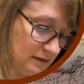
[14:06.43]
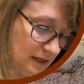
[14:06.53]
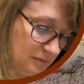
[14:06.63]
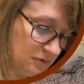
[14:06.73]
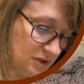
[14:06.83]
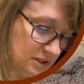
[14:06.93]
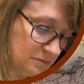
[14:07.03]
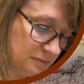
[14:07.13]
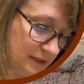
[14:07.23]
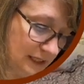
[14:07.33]
I'm
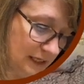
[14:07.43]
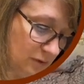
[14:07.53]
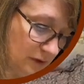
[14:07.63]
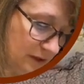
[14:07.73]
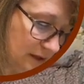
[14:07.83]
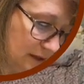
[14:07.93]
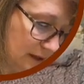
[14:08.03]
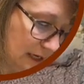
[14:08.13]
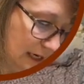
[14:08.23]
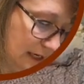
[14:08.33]
just playing with it
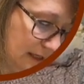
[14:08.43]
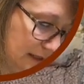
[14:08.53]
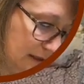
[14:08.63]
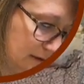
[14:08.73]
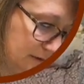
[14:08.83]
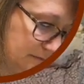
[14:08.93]
and adding it.